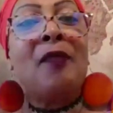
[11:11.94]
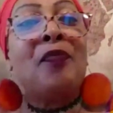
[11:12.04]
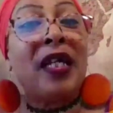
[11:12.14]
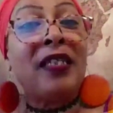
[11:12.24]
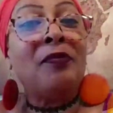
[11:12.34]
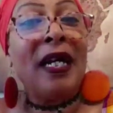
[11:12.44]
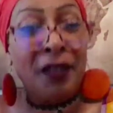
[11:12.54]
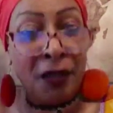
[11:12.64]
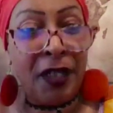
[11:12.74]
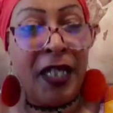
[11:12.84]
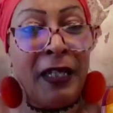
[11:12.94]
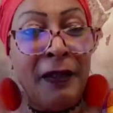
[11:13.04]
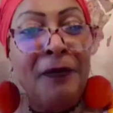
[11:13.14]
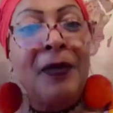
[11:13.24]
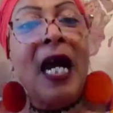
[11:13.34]
I baked my
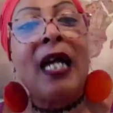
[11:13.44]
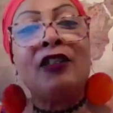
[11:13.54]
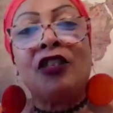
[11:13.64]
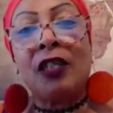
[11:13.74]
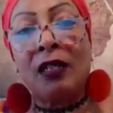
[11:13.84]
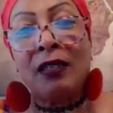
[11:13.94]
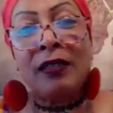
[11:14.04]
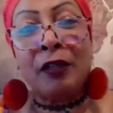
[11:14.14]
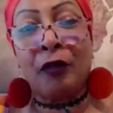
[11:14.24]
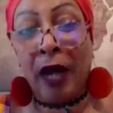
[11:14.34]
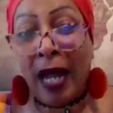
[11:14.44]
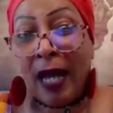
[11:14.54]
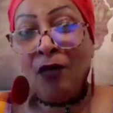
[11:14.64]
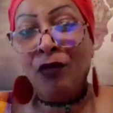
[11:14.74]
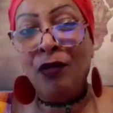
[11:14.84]
turkey. I dug the
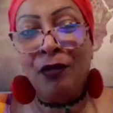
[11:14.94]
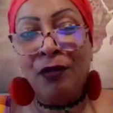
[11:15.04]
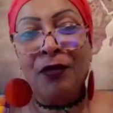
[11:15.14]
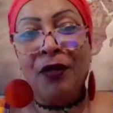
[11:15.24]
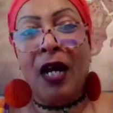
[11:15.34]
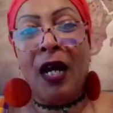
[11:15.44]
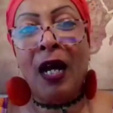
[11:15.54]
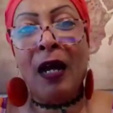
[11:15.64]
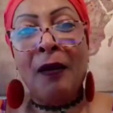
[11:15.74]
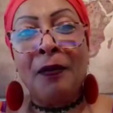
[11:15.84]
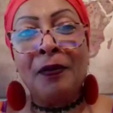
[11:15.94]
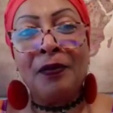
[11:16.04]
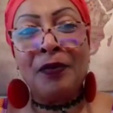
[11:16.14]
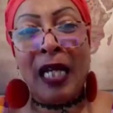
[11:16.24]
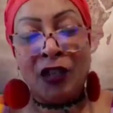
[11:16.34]
ground.
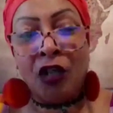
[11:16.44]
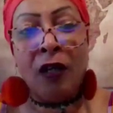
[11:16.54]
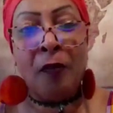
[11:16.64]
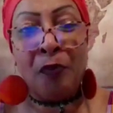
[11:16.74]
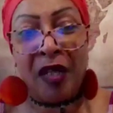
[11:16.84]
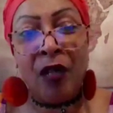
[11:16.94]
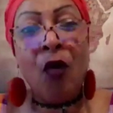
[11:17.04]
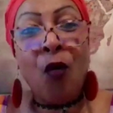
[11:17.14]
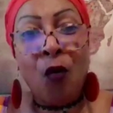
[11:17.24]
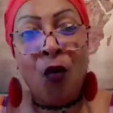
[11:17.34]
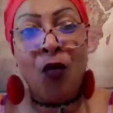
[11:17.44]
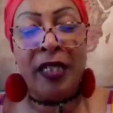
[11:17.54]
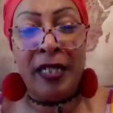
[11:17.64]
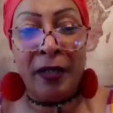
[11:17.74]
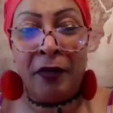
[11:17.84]
I dug a big
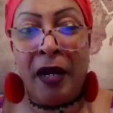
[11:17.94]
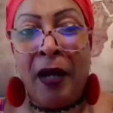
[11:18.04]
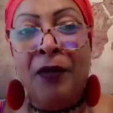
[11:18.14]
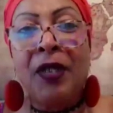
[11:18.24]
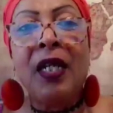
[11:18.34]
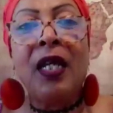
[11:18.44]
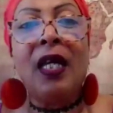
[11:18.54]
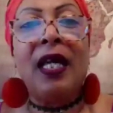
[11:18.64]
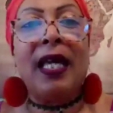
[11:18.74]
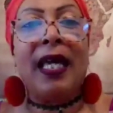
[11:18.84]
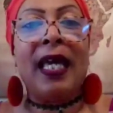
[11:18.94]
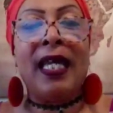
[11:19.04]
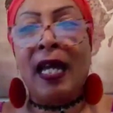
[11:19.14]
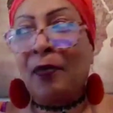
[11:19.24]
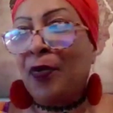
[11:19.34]
hole in the ground,
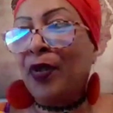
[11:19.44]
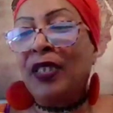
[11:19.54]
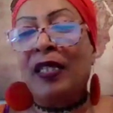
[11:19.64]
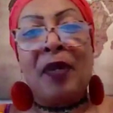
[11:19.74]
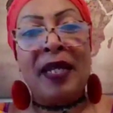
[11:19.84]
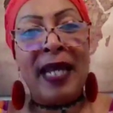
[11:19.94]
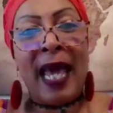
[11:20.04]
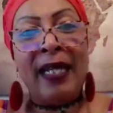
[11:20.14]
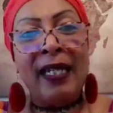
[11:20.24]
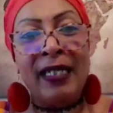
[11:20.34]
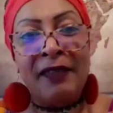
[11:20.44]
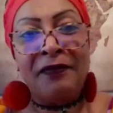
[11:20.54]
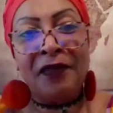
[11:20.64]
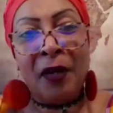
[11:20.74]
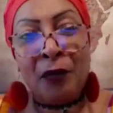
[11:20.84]
and I put the banana
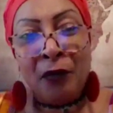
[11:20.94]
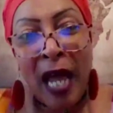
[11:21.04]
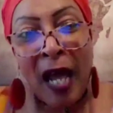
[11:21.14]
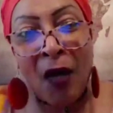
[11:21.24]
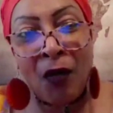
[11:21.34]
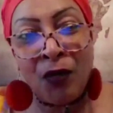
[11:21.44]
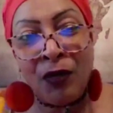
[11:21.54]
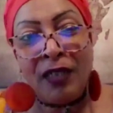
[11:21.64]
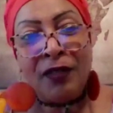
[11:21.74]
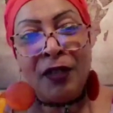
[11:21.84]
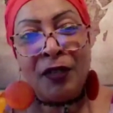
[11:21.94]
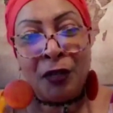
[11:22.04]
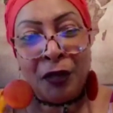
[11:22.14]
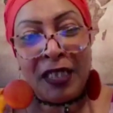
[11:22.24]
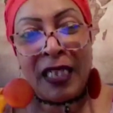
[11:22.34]
leaf around the
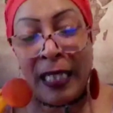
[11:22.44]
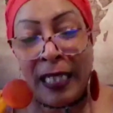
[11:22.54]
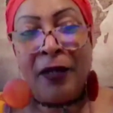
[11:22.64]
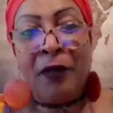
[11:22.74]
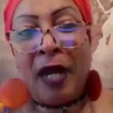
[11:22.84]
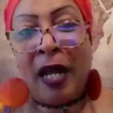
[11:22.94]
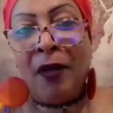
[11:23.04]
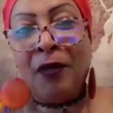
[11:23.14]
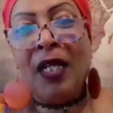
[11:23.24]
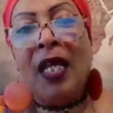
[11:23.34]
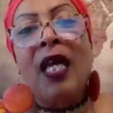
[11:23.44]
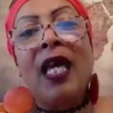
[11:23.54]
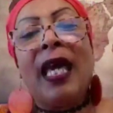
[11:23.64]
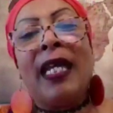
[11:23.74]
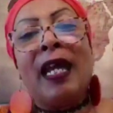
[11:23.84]
dirt in the ground,
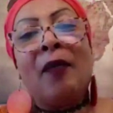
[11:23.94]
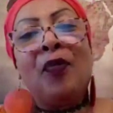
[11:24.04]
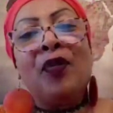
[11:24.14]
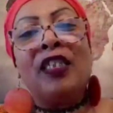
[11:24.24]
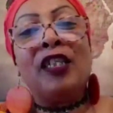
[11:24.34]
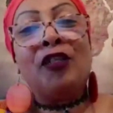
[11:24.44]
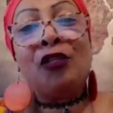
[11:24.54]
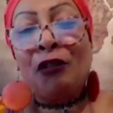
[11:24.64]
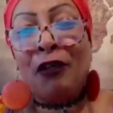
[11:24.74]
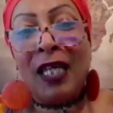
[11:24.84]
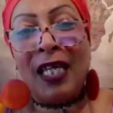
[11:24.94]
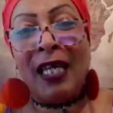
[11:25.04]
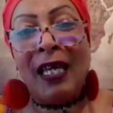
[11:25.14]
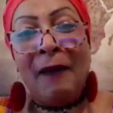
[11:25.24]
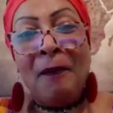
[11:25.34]
and I put the
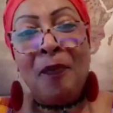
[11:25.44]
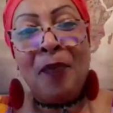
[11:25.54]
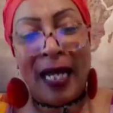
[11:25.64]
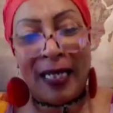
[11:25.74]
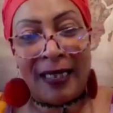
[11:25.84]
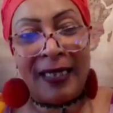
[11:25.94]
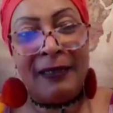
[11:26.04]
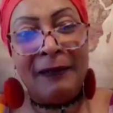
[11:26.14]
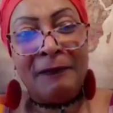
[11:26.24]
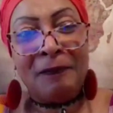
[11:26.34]
turkey pot,